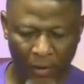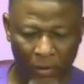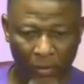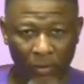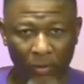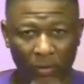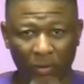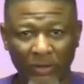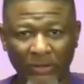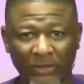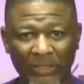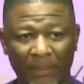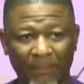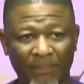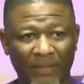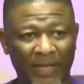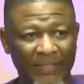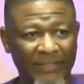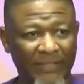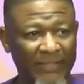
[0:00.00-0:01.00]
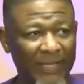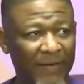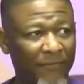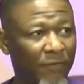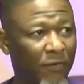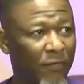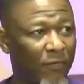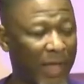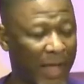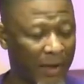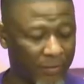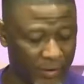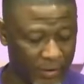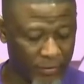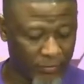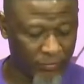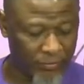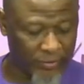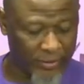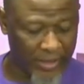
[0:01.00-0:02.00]
Luke chapter 7, we are
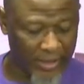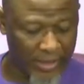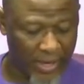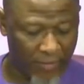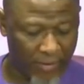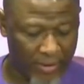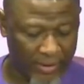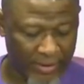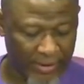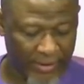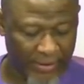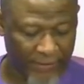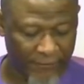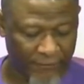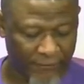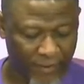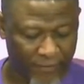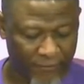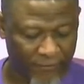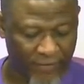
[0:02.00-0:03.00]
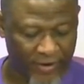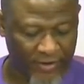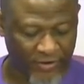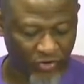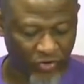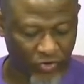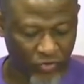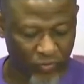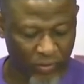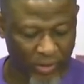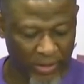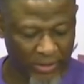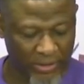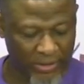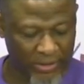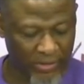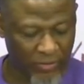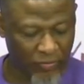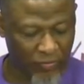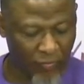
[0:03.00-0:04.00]
going to take our reading from verse
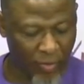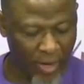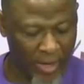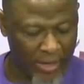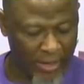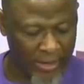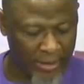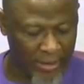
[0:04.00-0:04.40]
31,